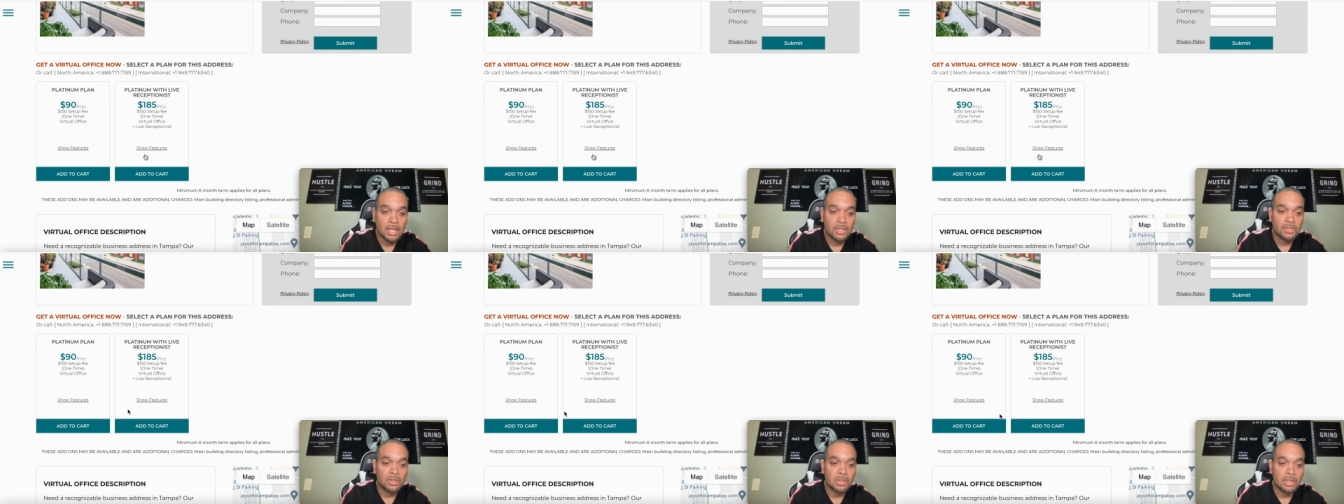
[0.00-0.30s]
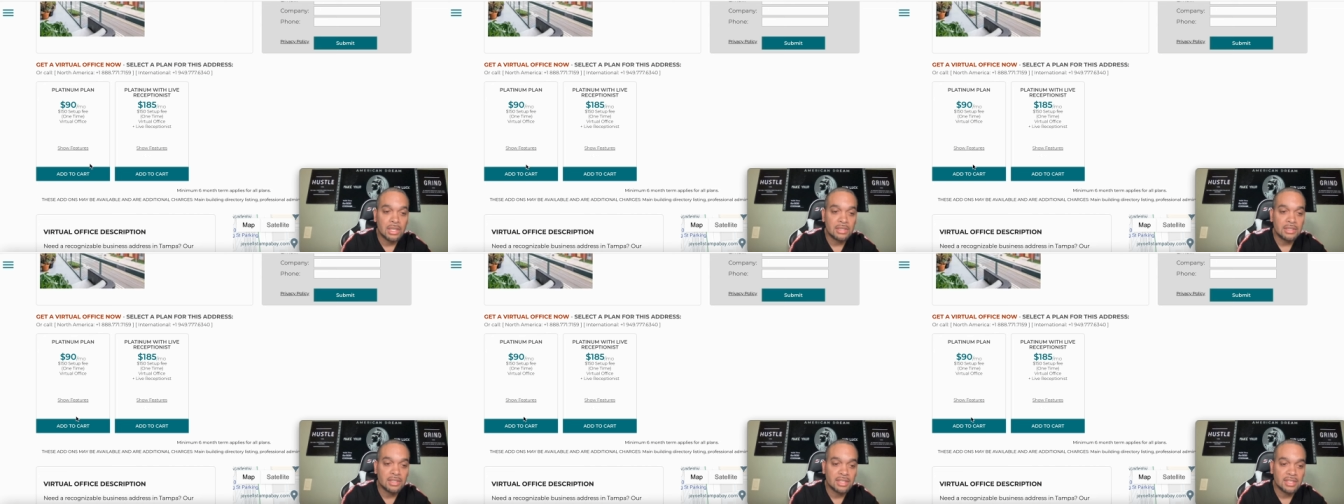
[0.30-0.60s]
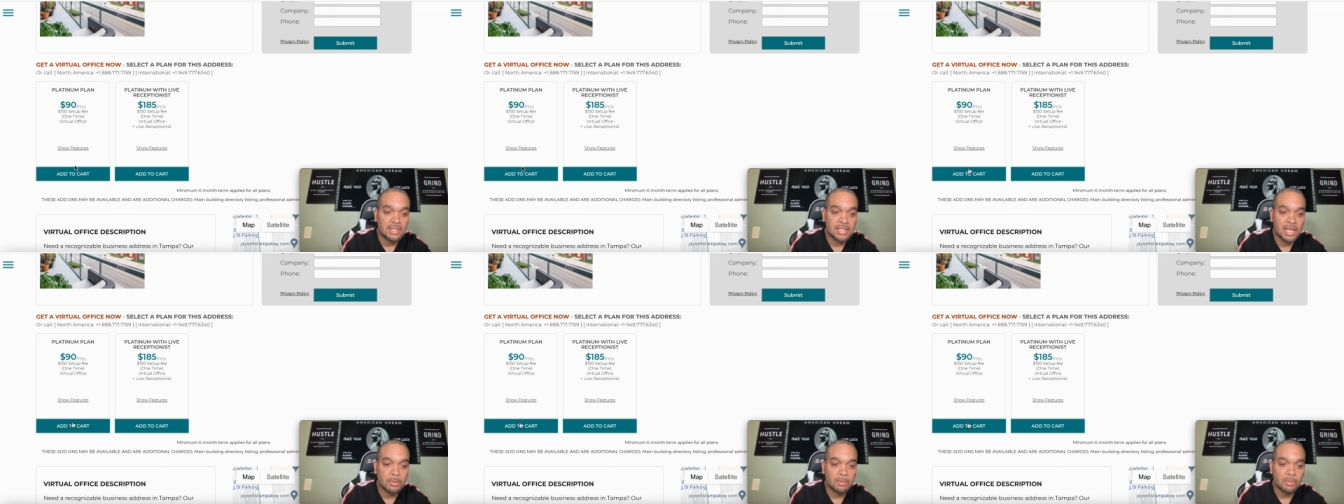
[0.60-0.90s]
So let's
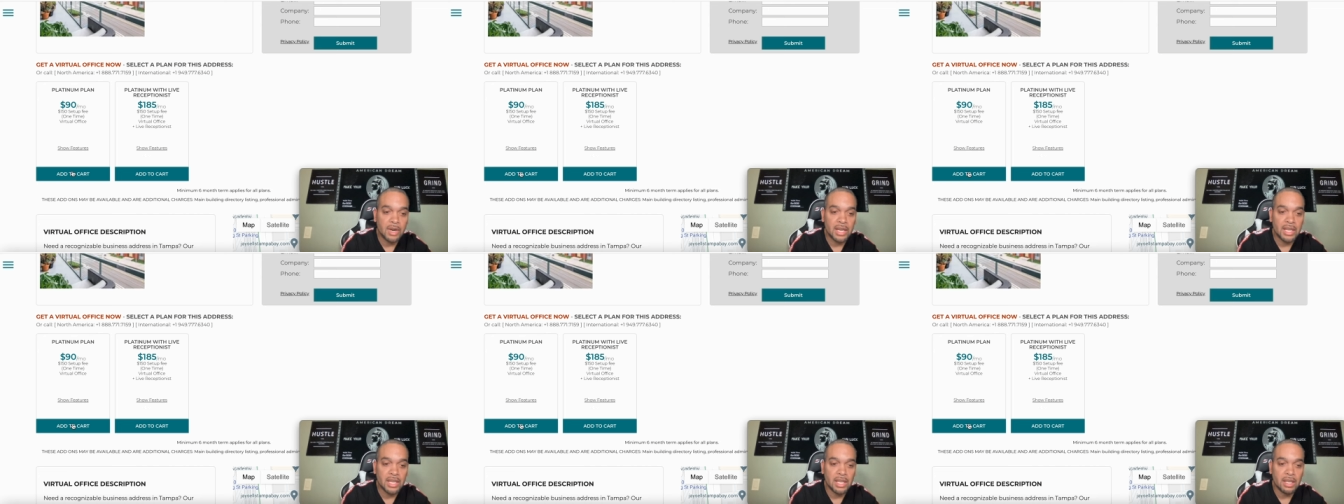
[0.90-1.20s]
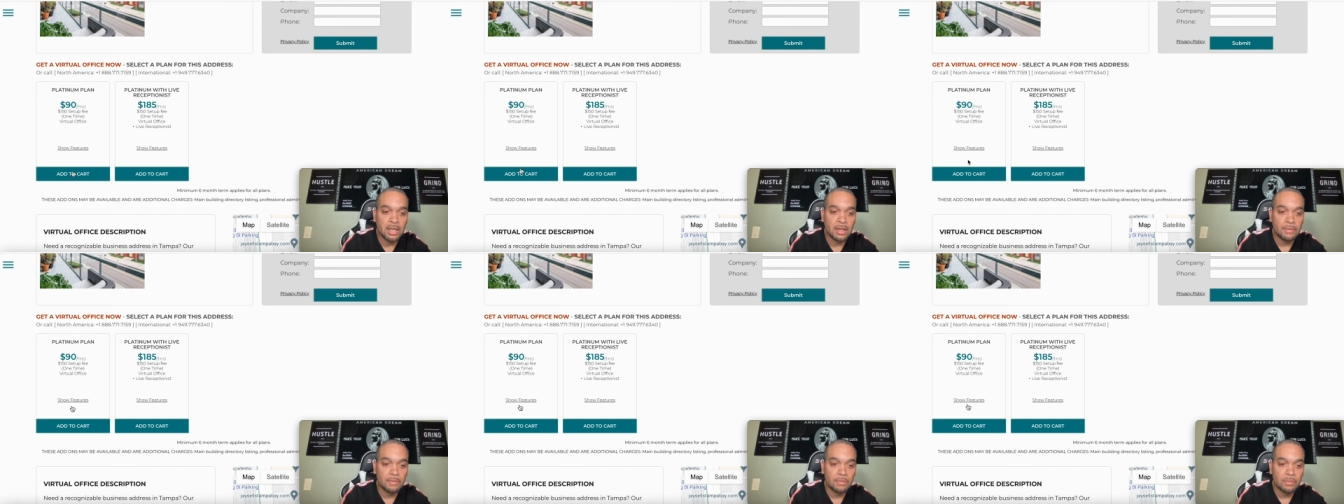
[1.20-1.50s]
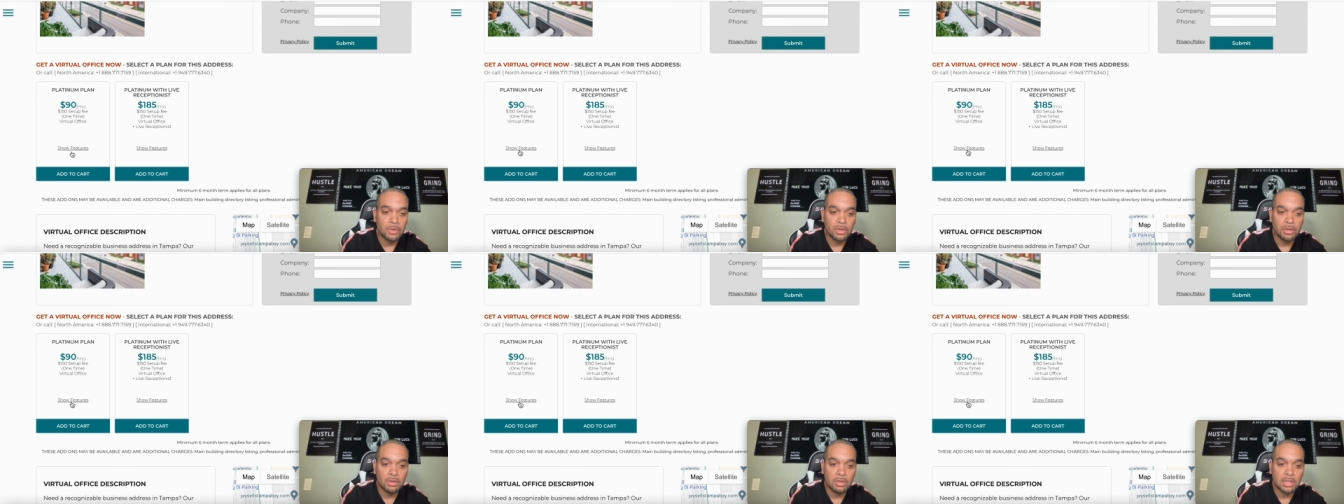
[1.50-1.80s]
just say right here,
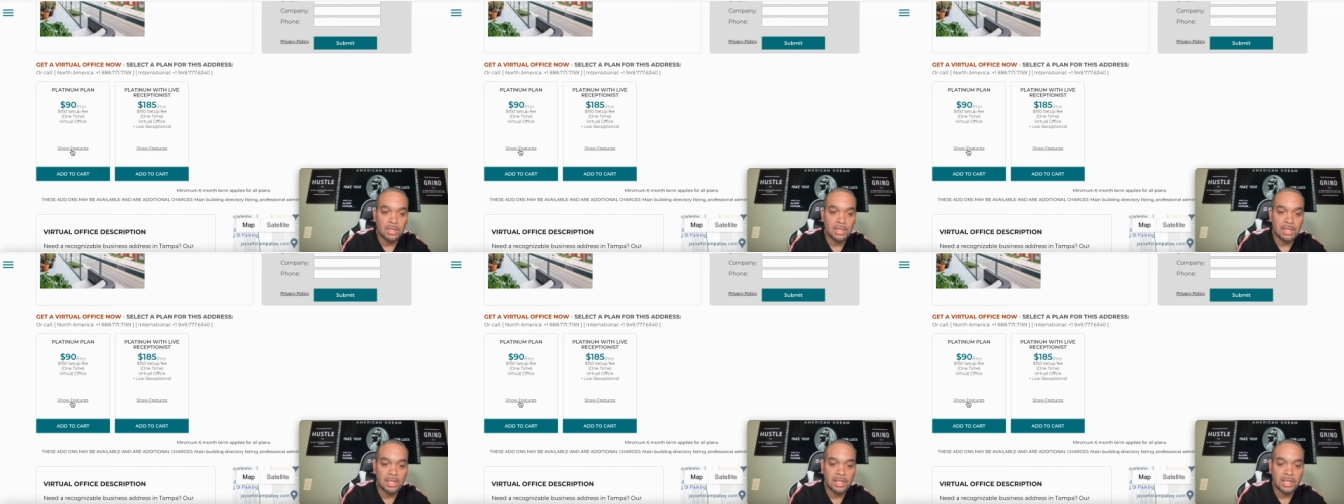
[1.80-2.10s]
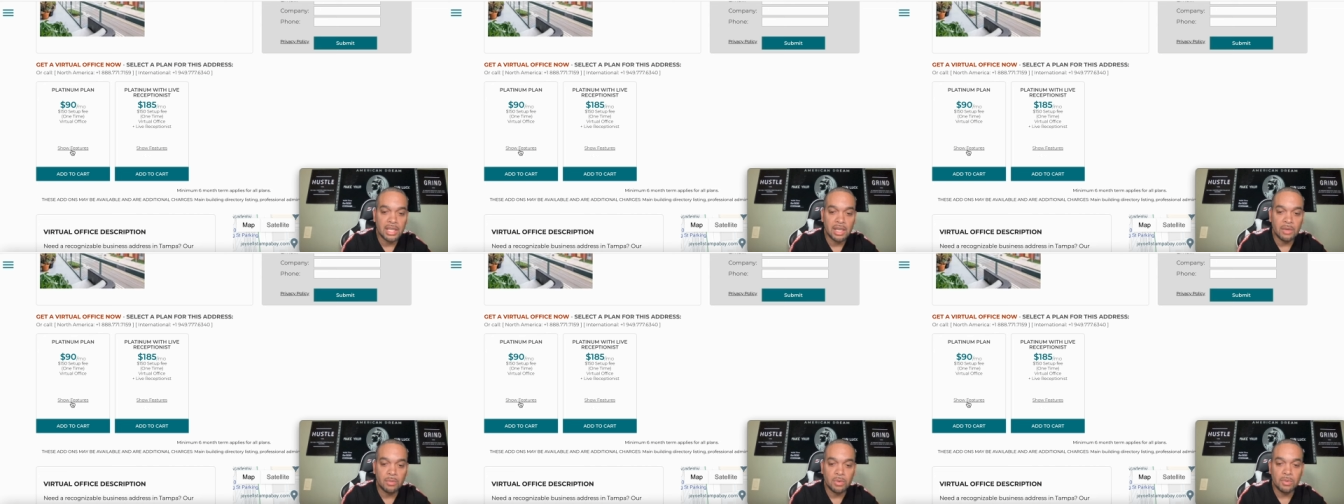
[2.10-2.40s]
we're going to click here.